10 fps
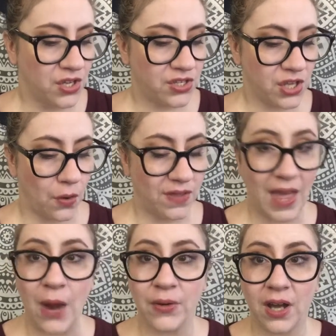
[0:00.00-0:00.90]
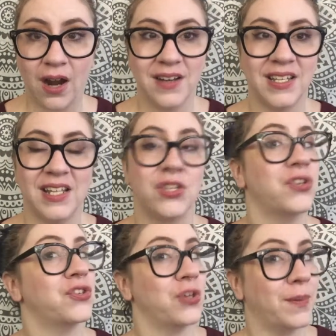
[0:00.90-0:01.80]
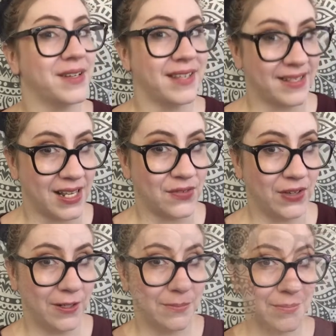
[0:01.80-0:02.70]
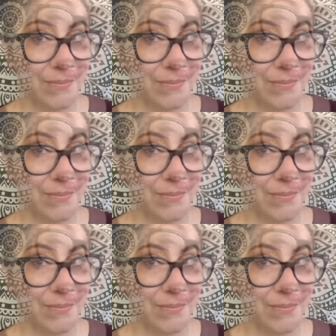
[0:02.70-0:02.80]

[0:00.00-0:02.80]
So in that regards, it's super successful.